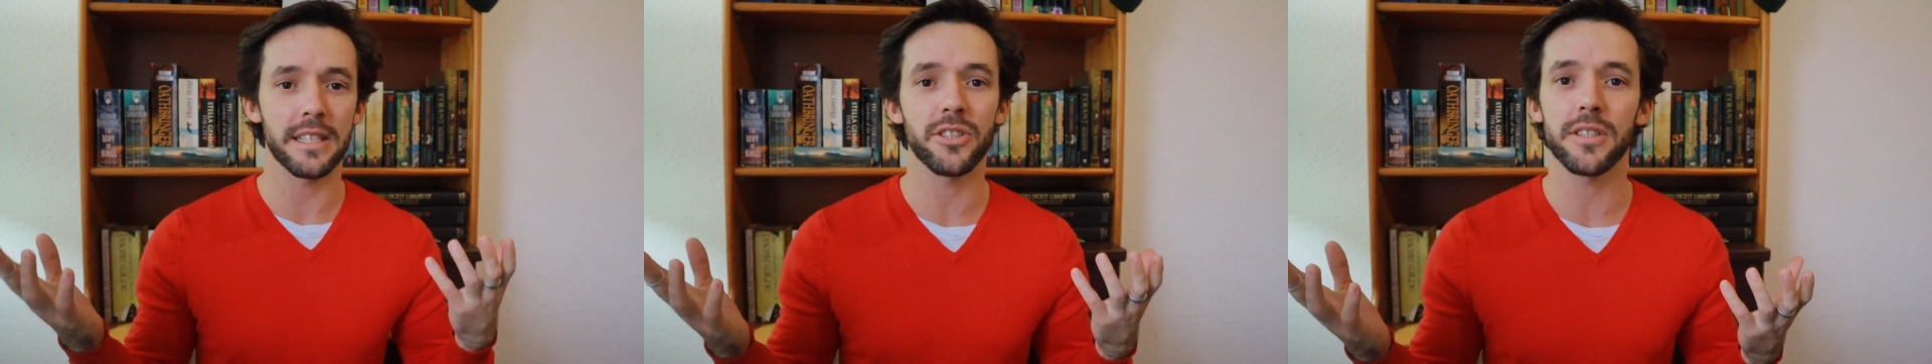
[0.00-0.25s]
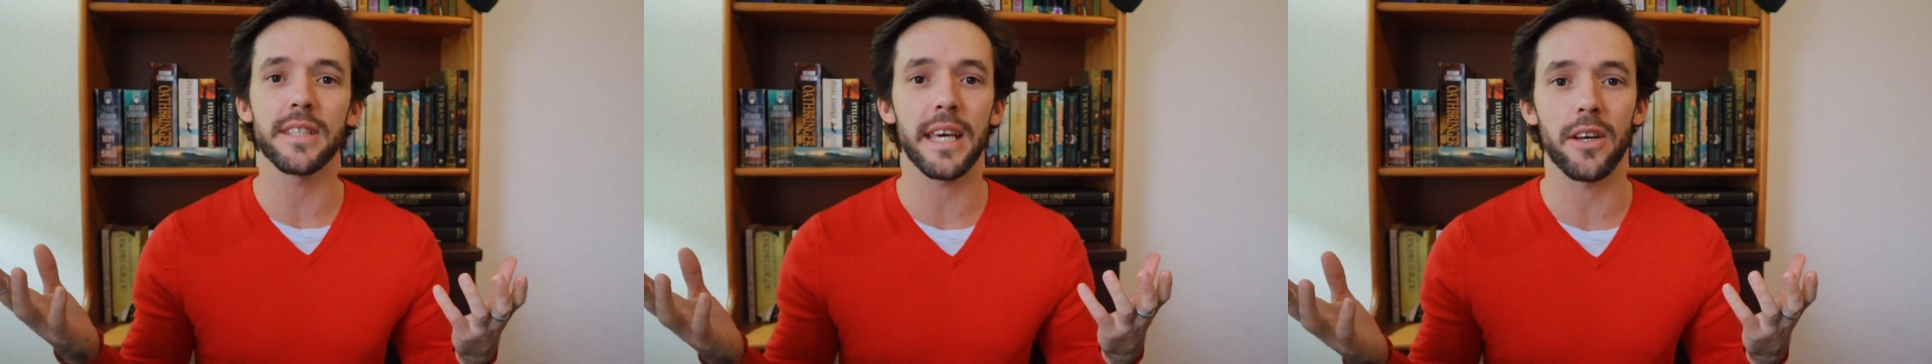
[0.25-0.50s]
Let's
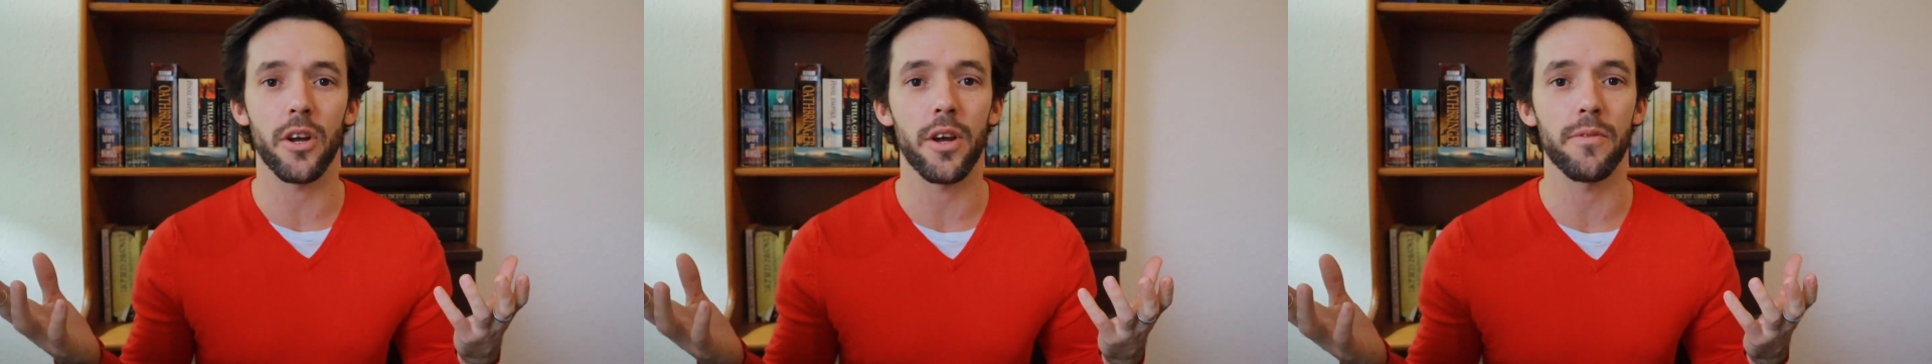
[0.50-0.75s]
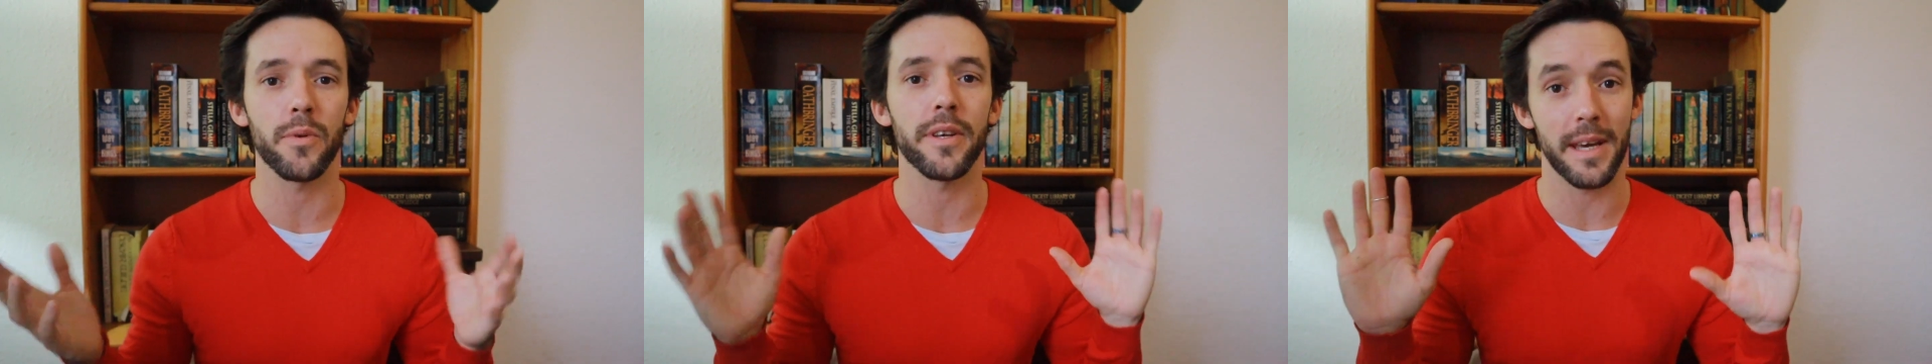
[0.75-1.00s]
just get it
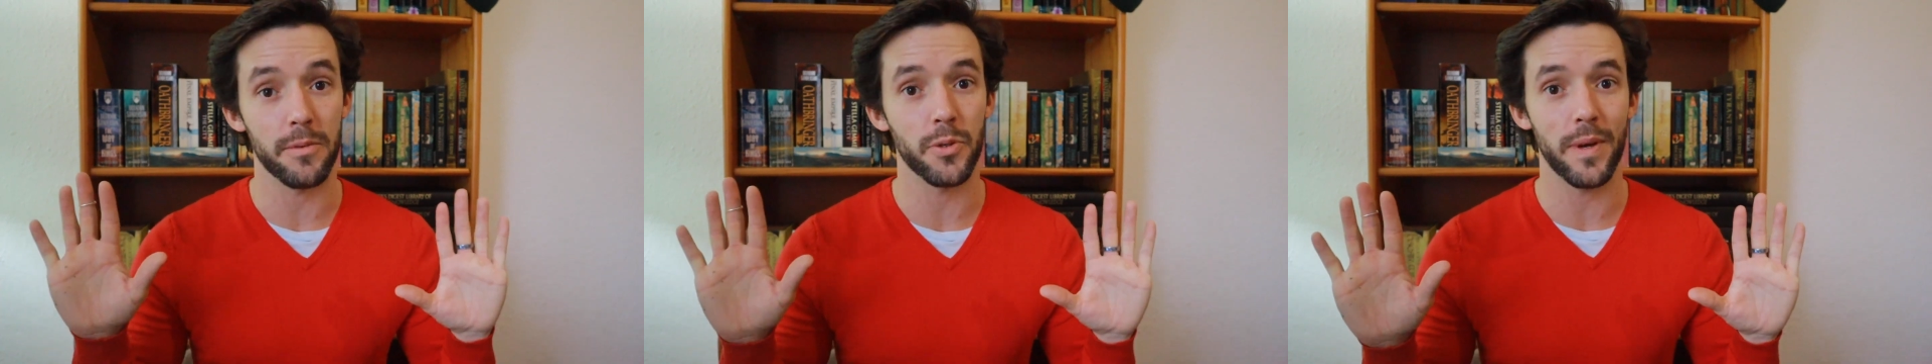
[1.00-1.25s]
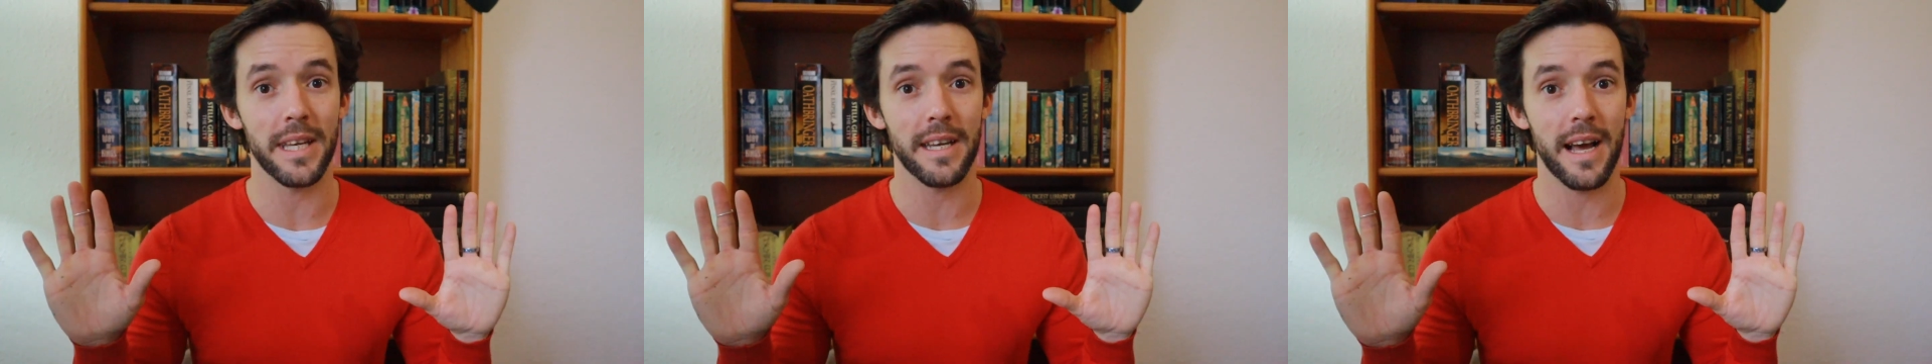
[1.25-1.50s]
over with. I'm
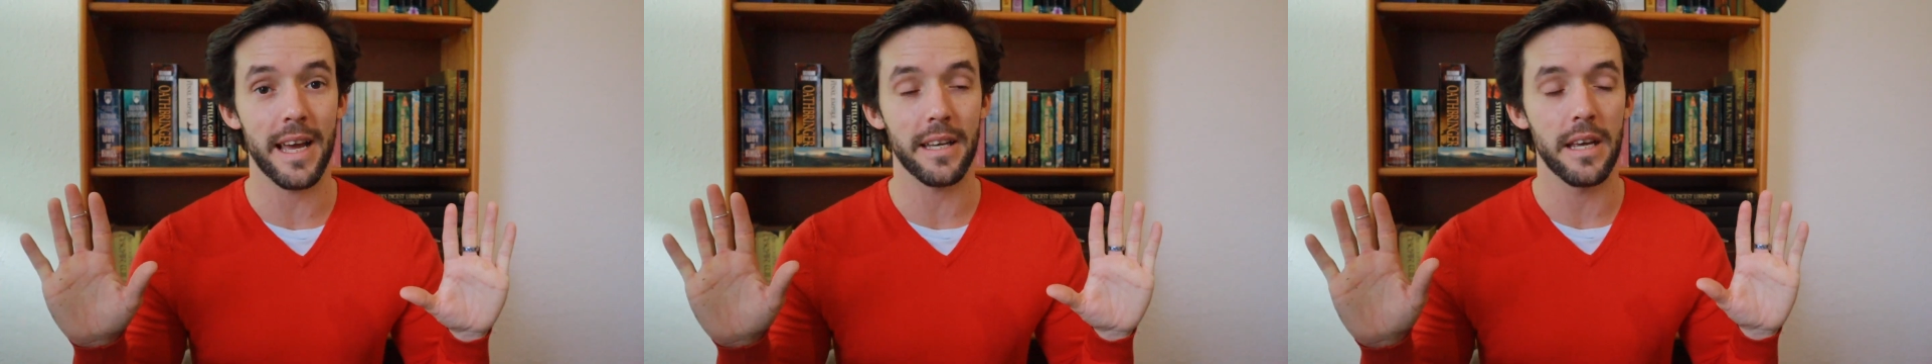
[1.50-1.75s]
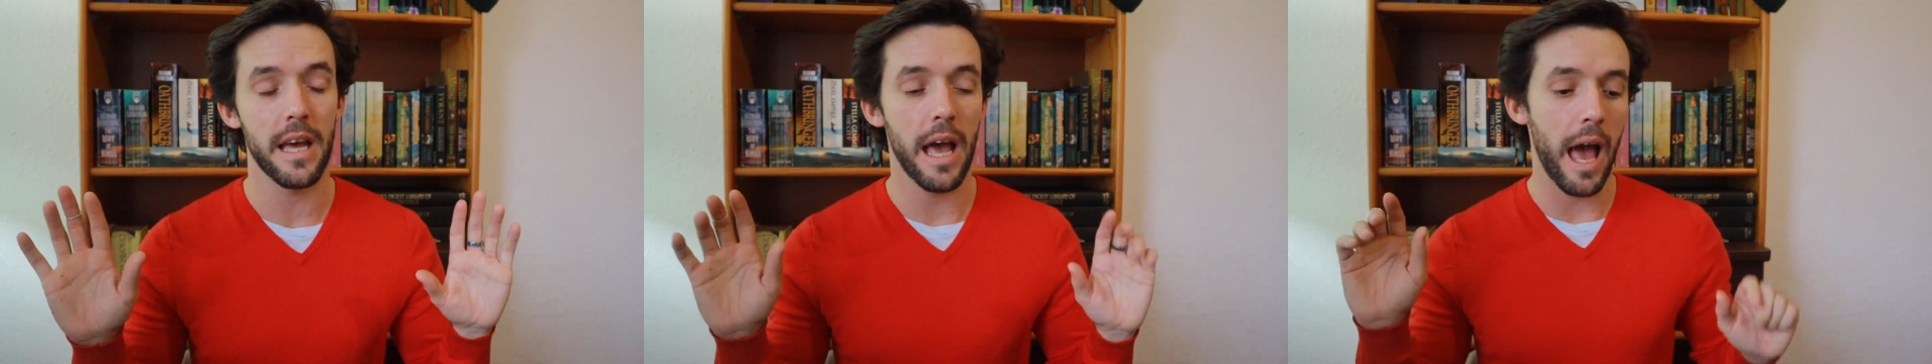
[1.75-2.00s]
29